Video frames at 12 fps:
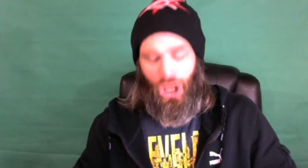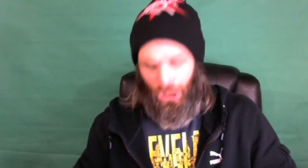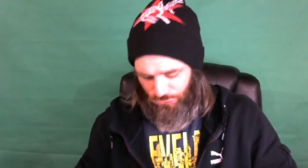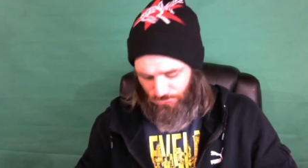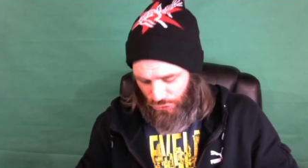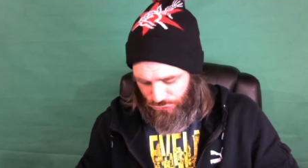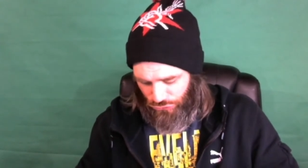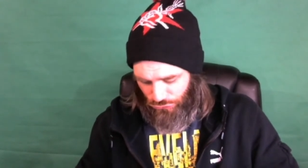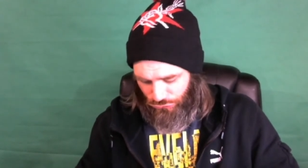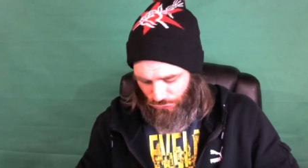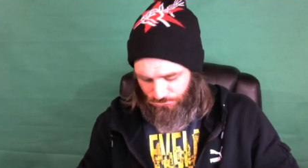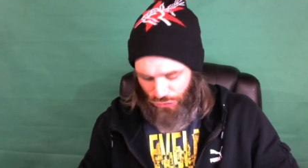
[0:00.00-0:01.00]
Why don't you
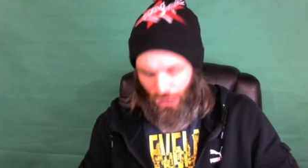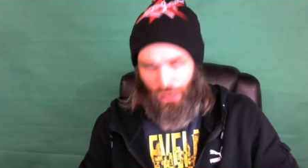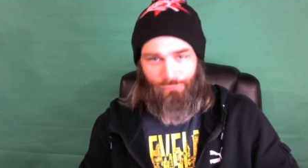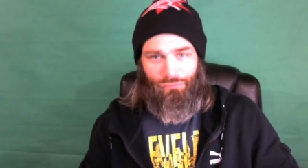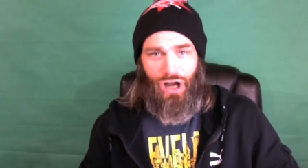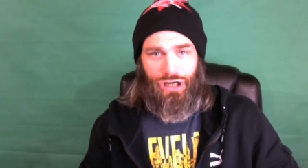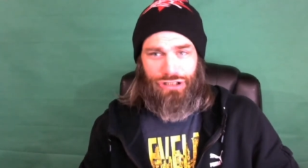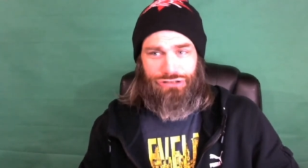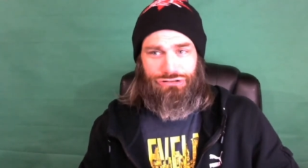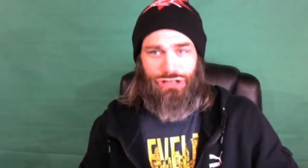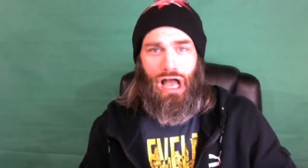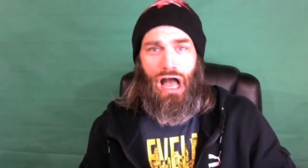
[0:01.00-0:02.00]
just get a
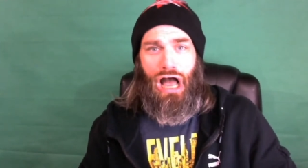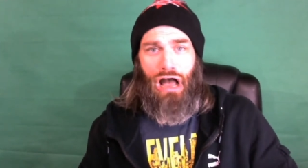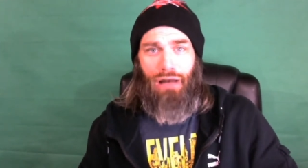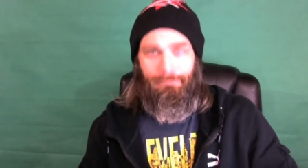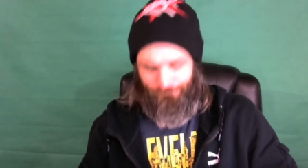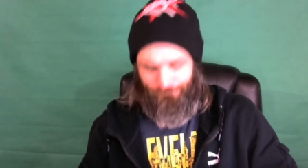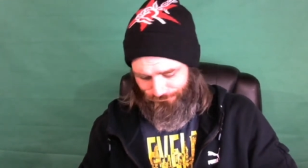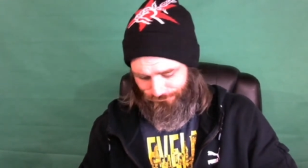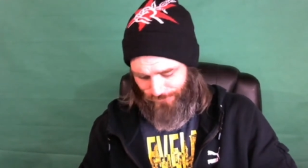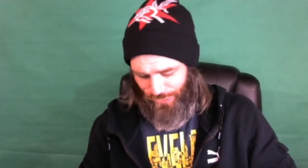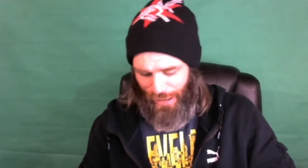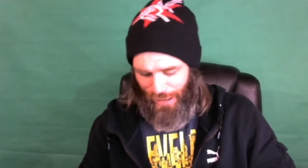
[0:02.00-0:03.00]
fucking job?
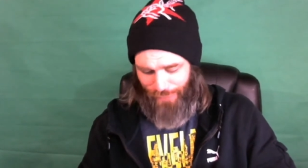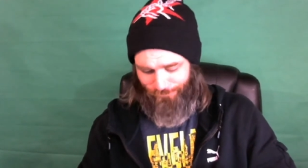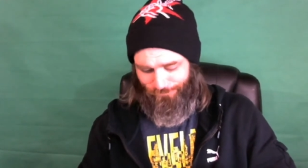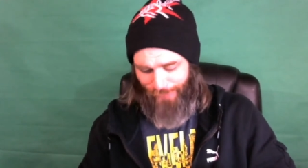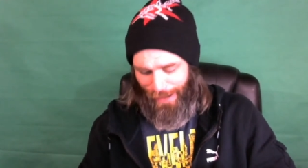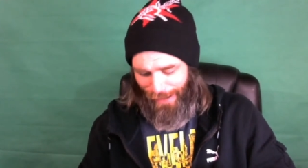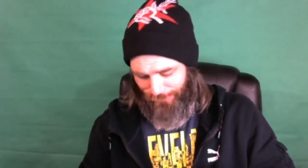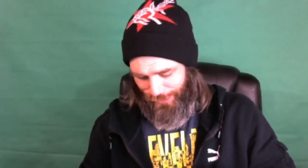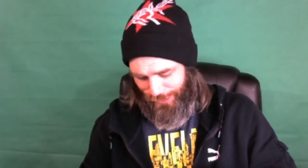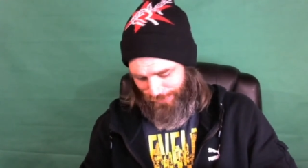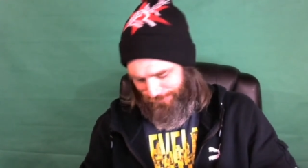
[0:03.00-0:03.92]
You got a family.